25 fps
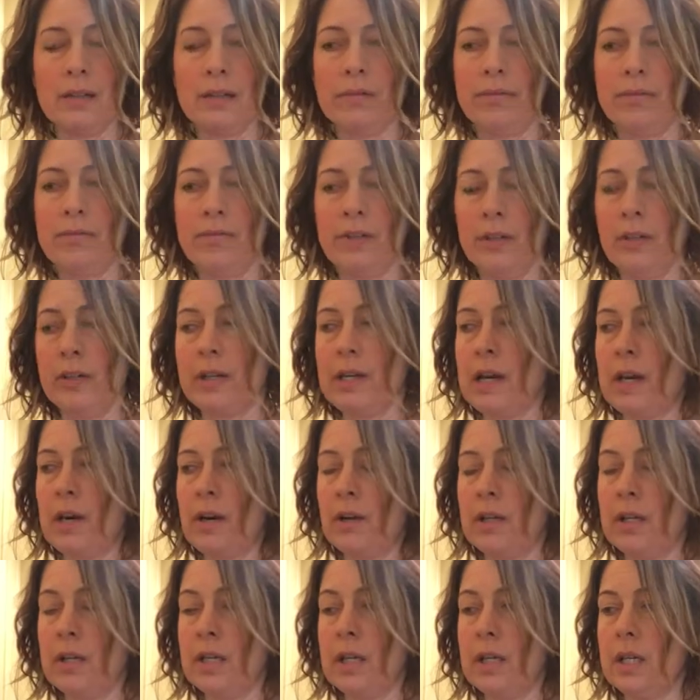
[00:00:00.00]
figured
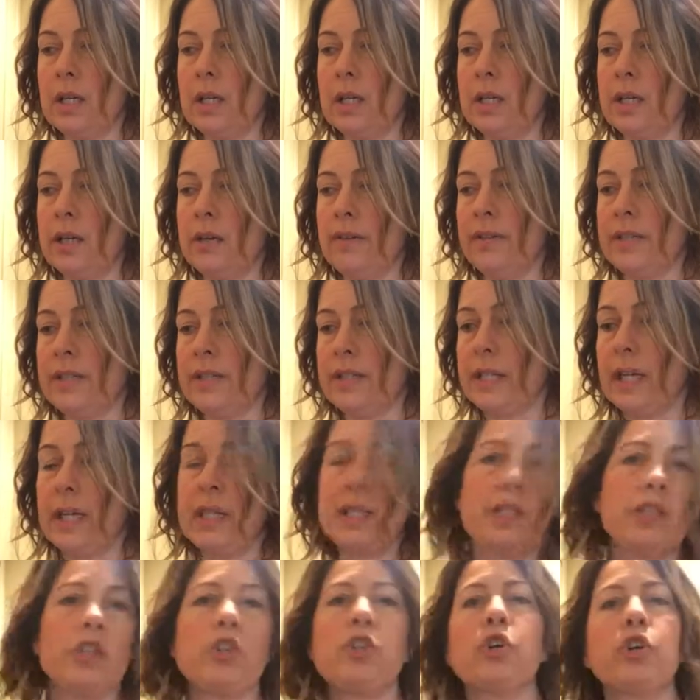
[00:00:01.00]
out if it
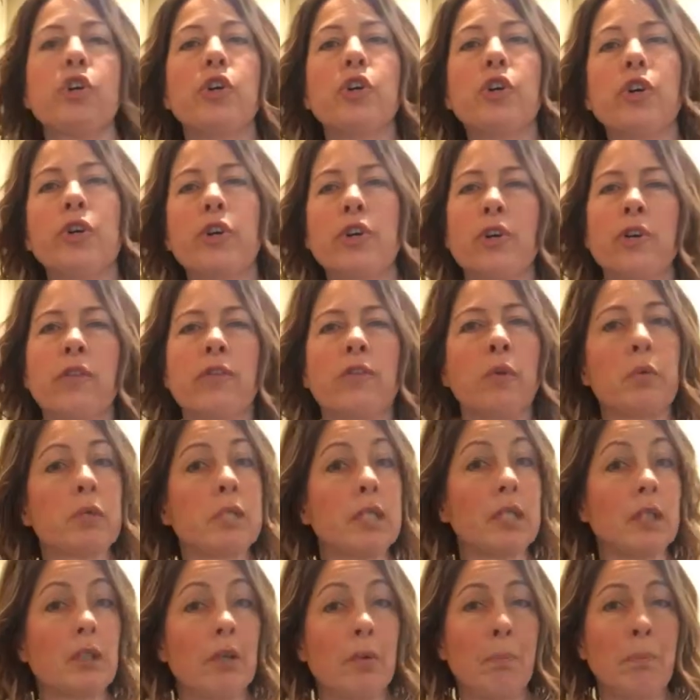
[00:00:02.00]
tasted good or if it was
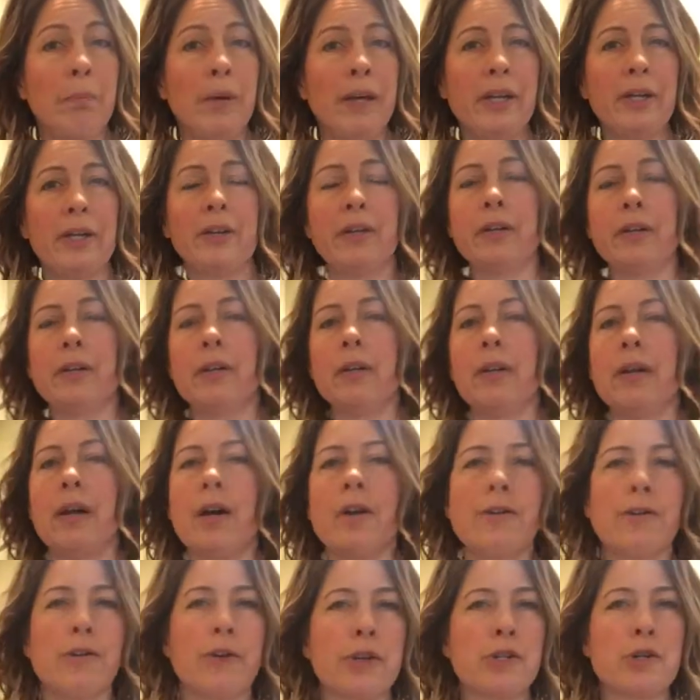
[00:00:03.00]
a little bitter,
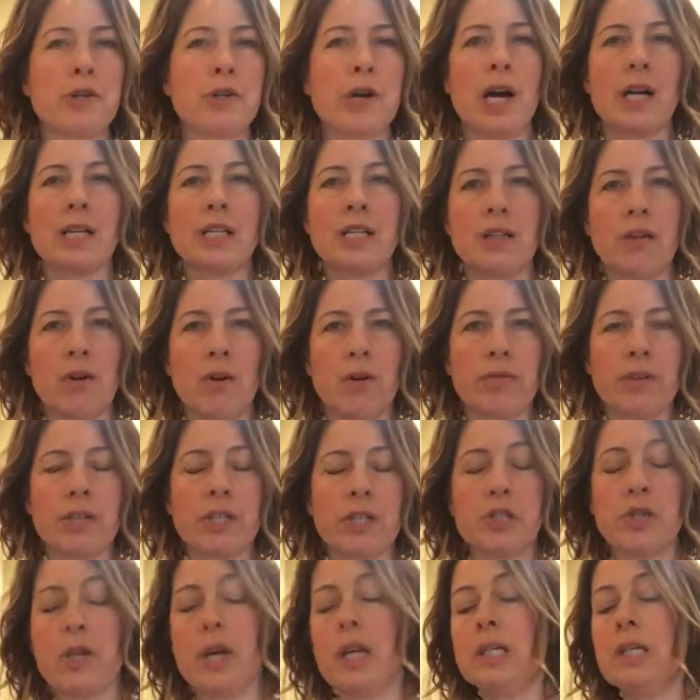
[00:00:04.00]
under extracted, over
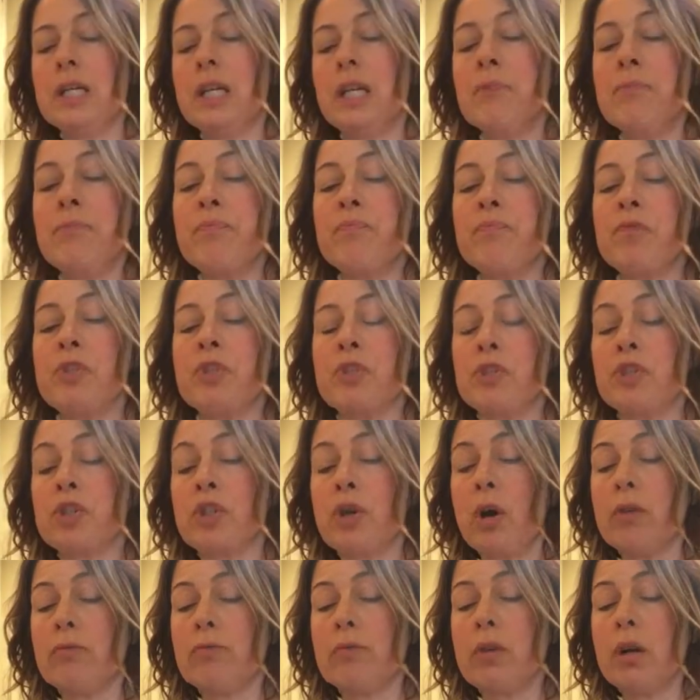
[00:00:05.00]
extracted.
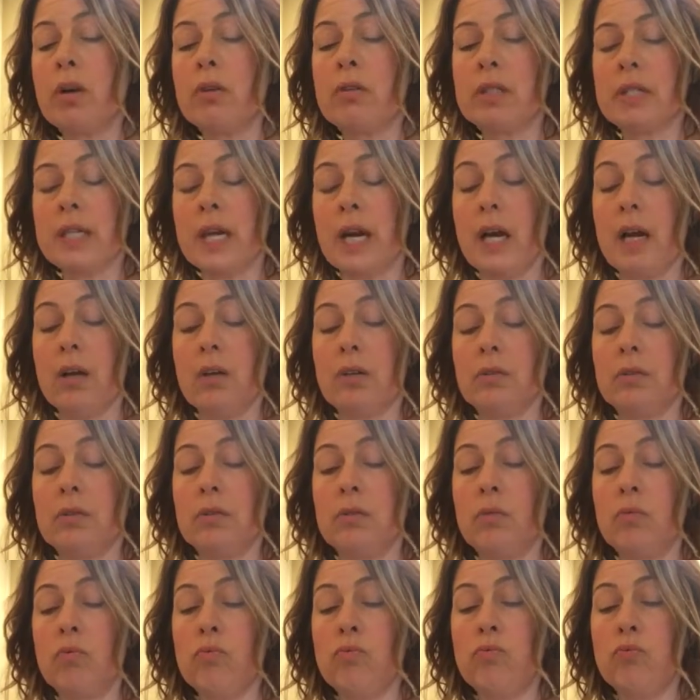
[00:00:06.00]
So I wrote
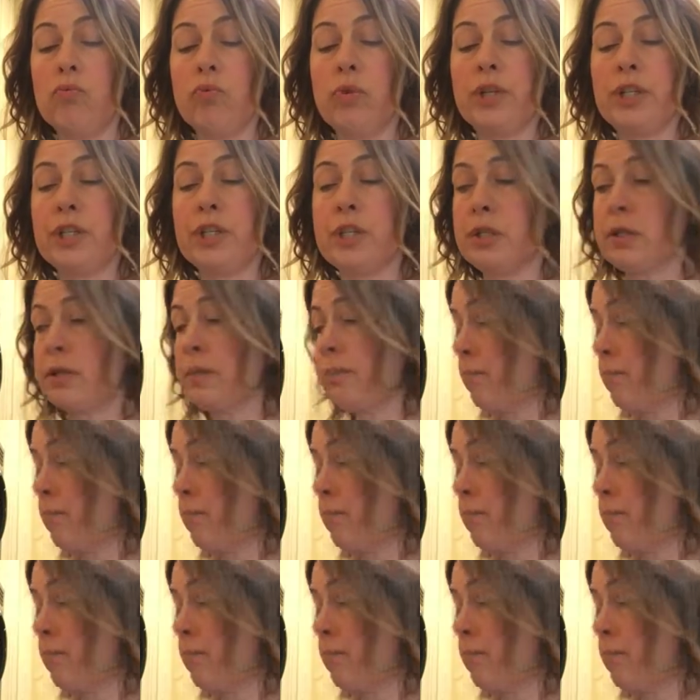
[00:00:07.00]
down which